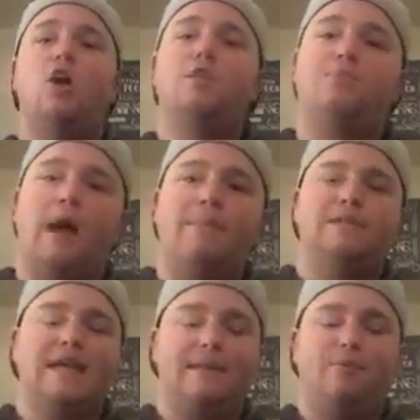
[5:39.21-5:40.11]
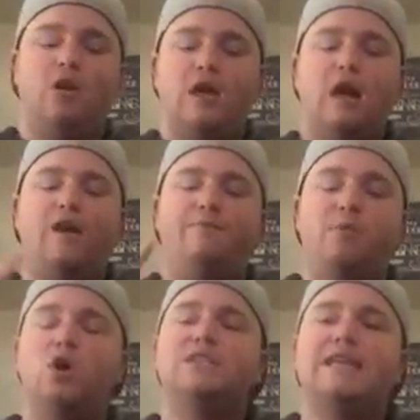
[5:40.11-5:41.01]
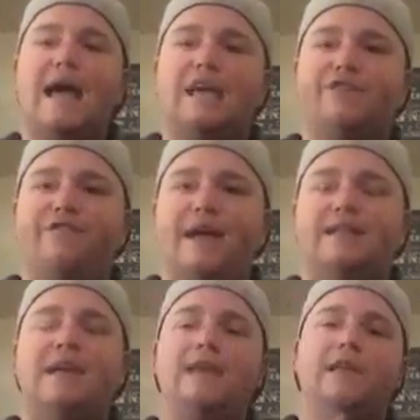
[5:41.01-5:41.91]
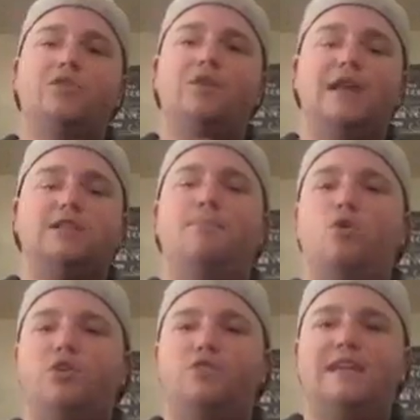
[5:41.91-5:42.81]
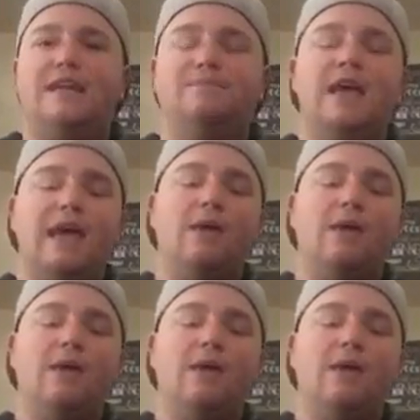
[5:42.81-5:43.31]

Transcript: are the prime example of pussy ass fans that do not support their teams,